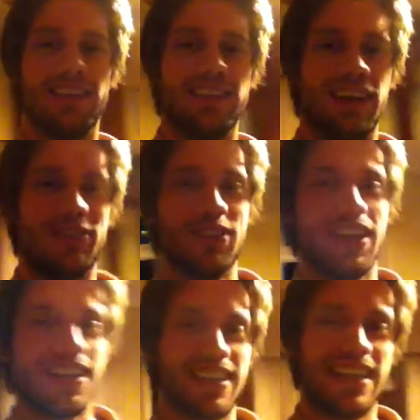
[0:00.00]
I've got
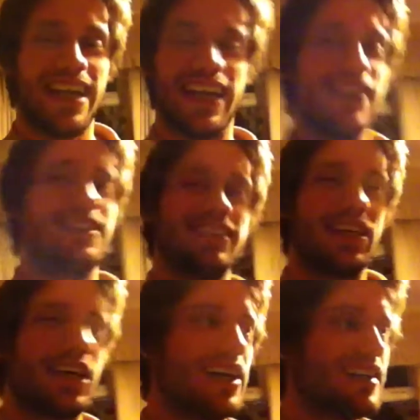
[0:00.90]
nothing here.
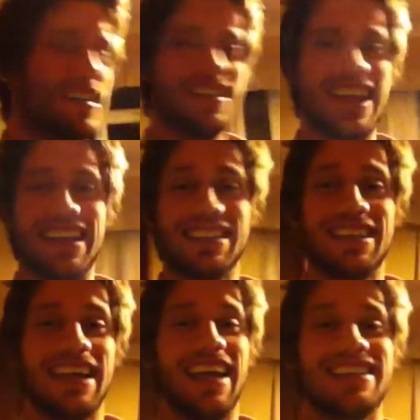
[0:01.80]
So
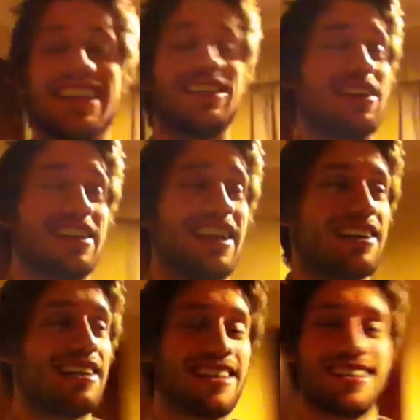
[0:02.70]
there's literally
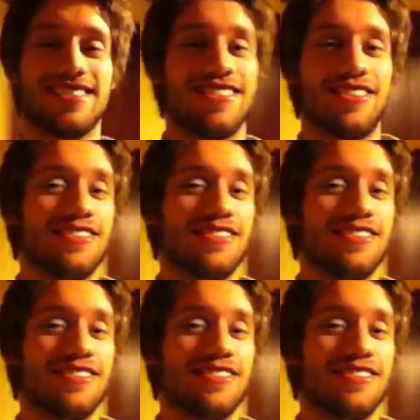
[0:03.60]
nothing